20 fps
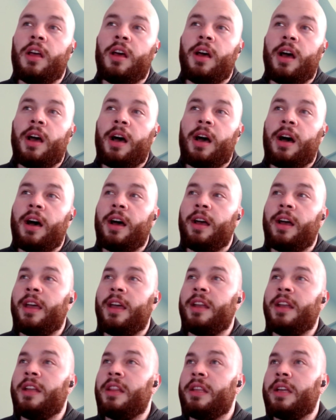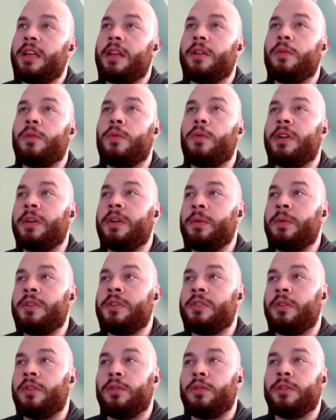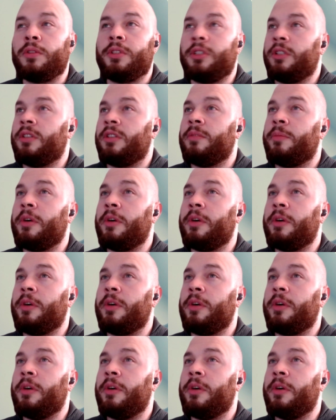Uh, and then the other one, it was older.